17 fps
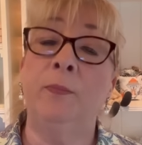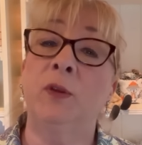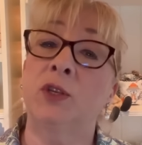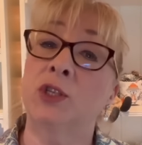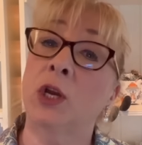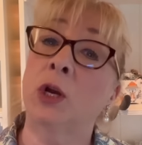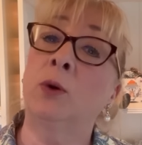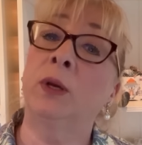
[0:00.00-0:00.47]

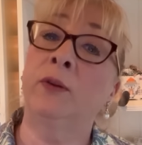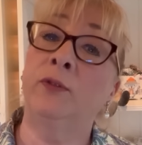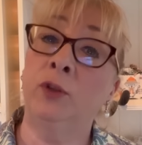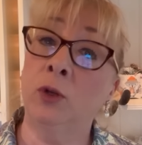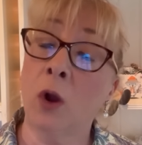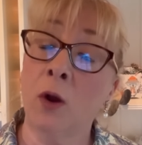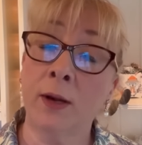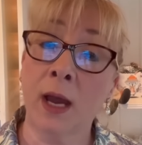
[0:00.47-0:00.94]
So if
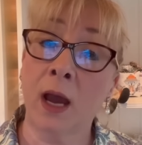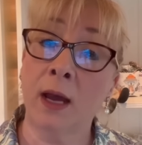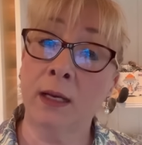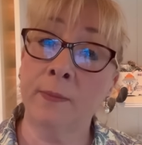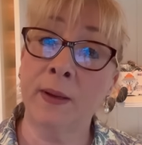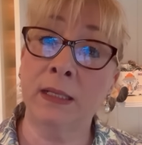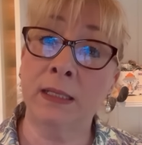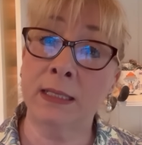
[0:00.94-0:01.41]
you go to
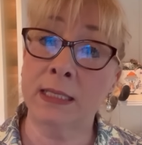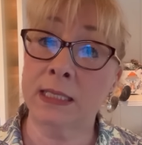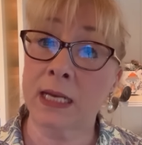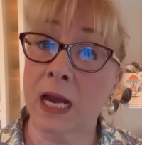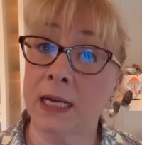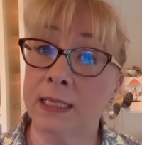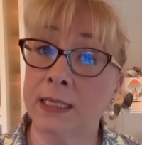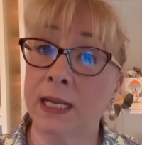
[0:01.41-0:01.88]
anabella's
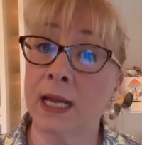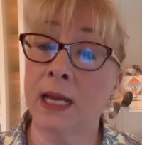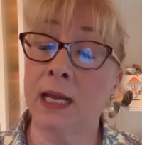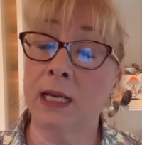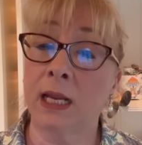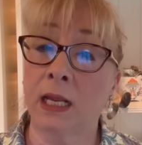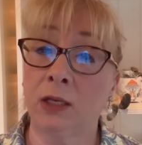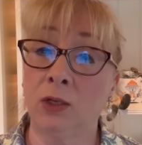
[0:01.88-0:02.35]
dot
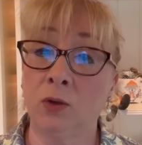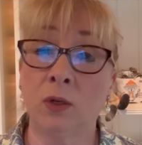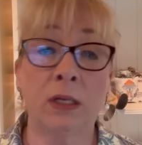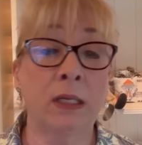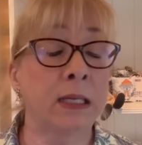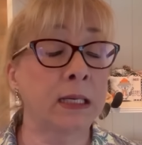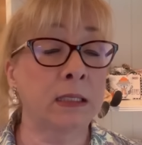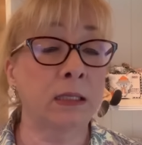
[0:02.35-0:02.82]
net and you
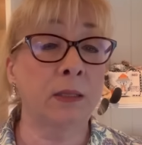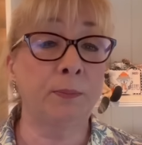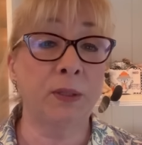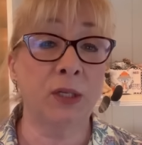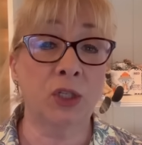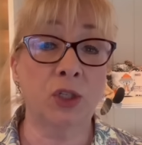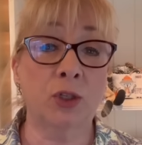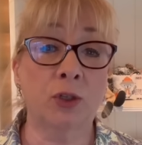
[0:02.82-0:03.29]
click the
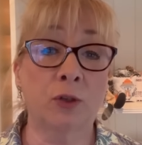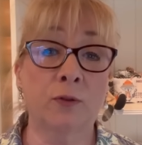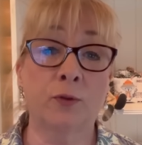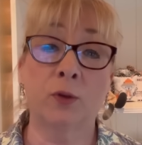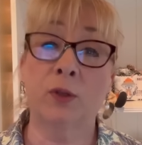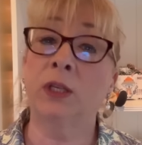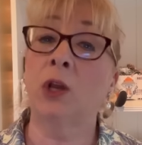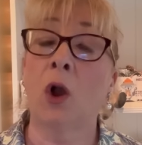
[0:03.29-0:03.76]
picture
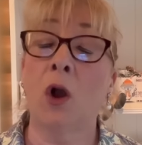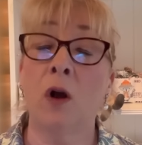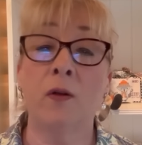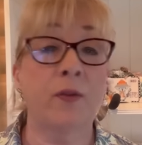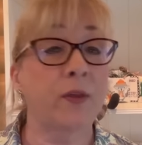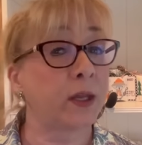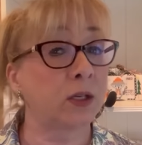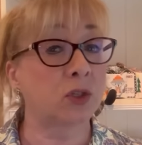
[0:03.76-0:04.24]
for the
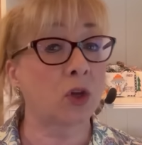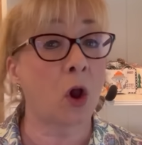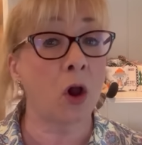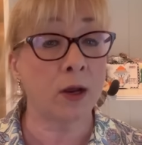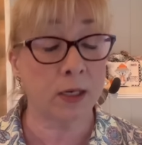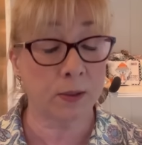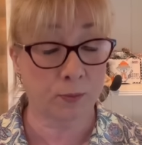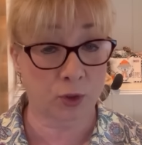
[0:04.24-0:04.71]
All Things
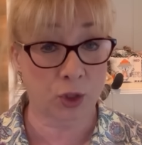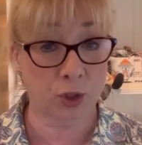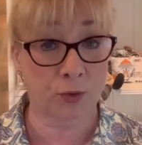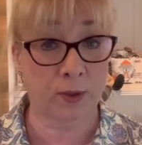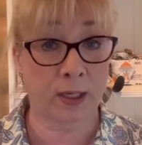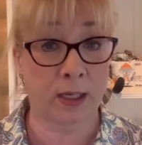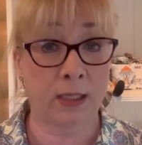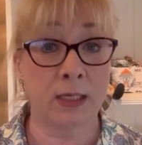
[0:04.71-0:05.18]
Autumn
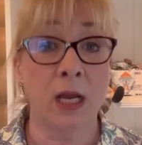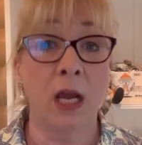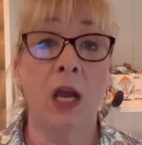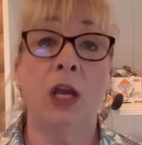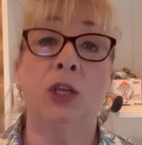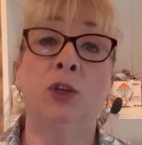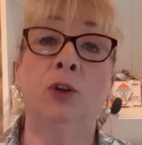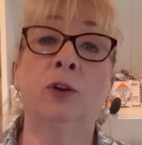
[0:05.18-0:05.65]
Retreat,
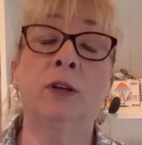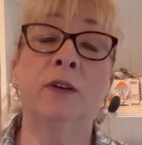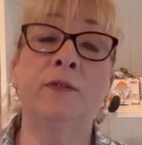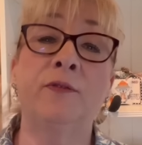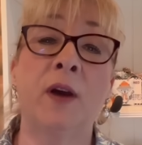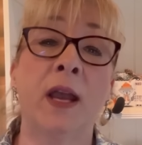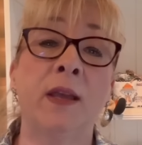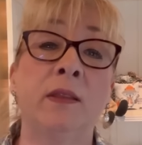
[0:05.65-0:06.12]
you're going to
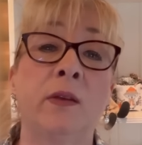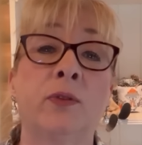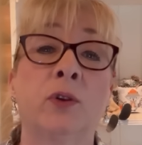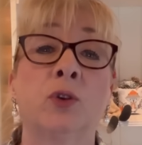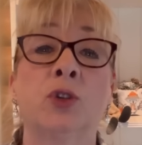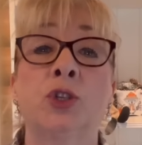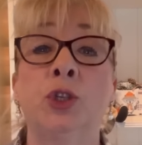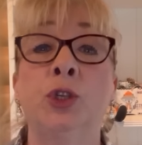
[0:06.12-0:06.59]
find that
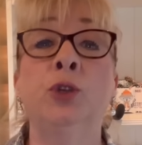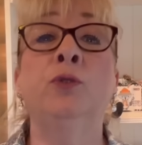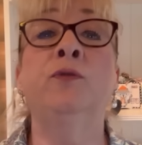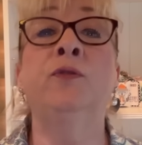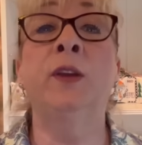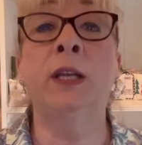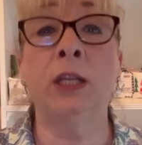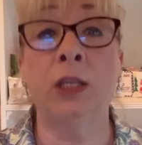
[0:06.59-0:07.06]
there's
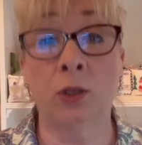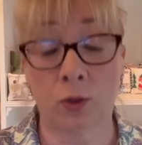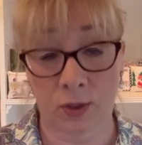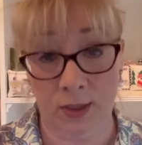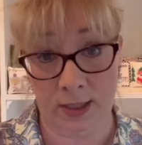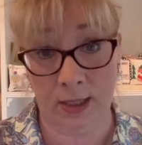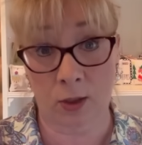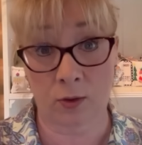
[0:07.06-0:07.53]
two
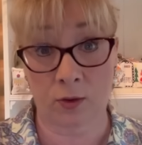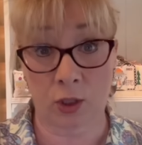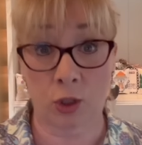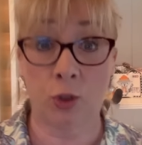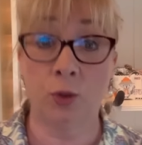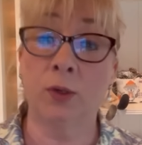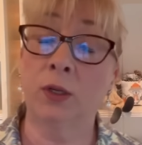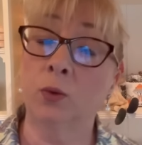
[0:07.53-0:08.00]
videos there
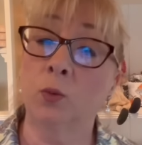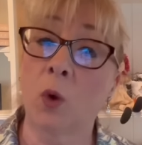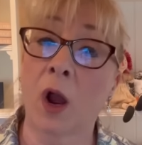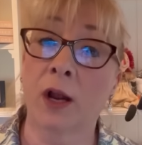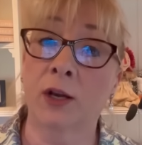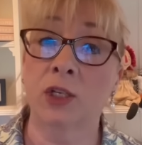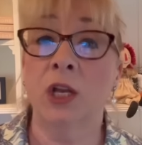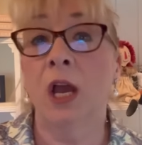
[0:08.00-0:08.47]
that you can
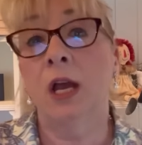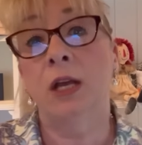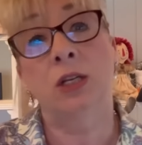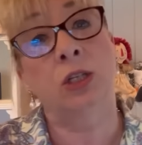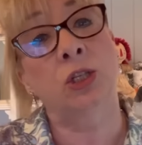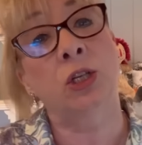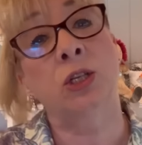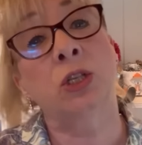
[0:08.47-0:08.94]
watch
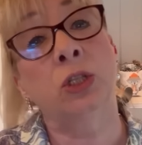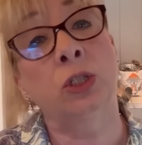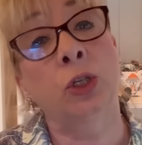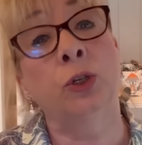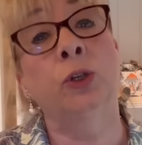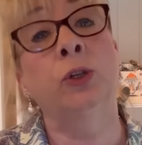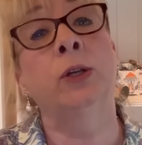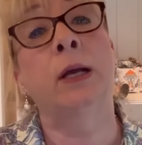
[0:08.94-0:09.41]
to just
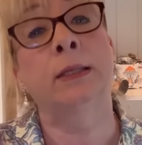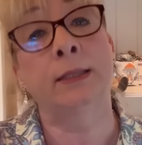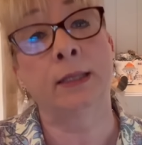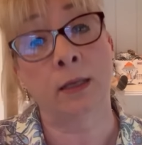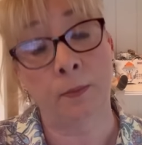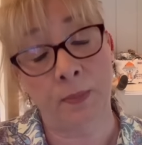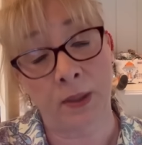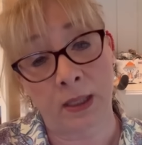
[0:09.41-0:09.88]
learn a
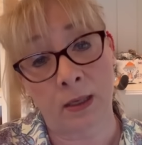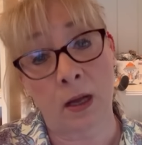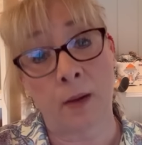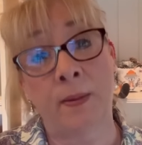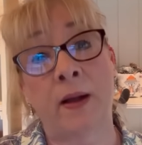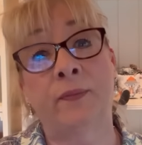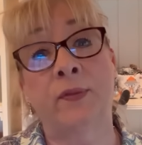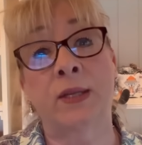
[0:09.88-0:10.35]
little bit
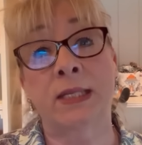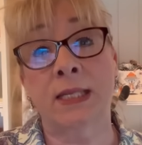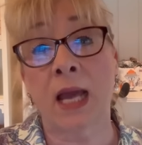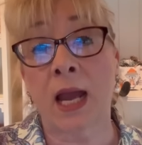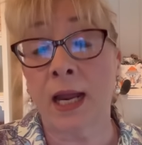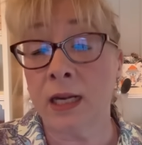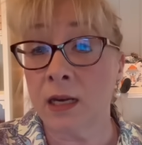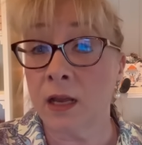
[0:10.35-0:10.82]
about the
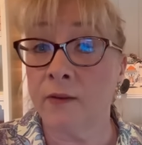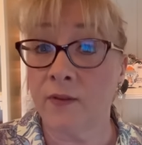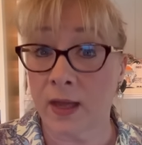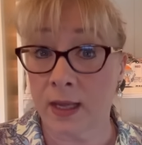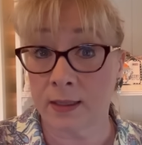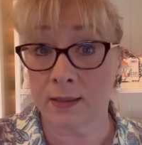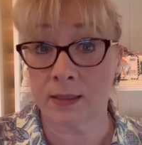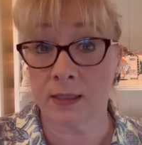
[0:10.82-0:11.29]
side
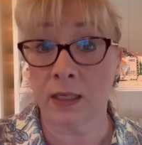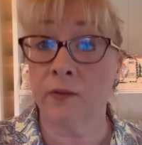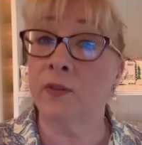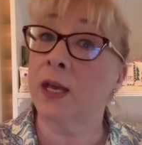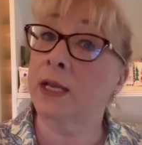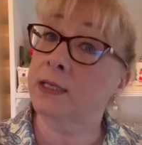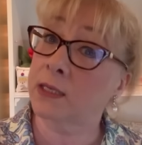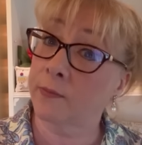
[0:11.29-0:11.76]
events if
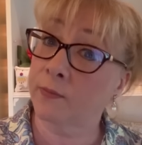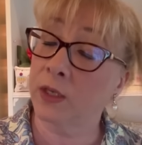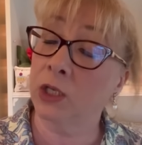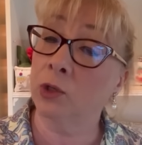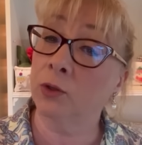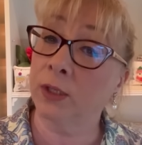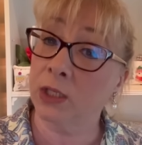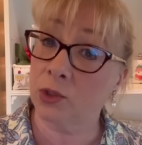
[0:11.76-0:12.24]
that's
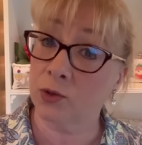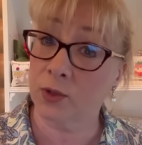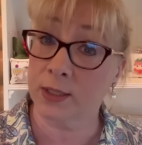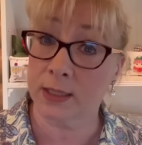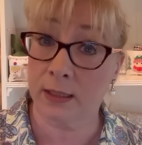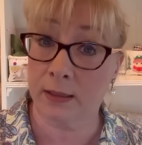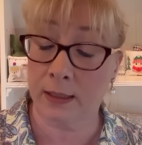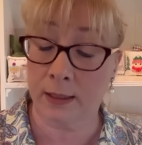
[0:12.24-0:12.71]
something you're
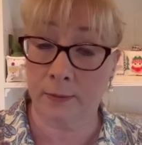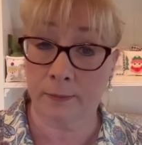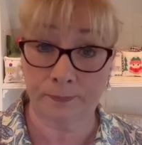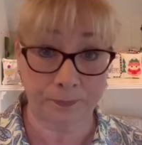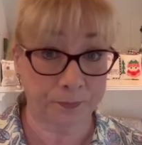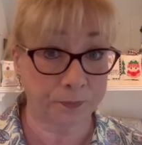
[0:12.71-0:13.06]
interested in.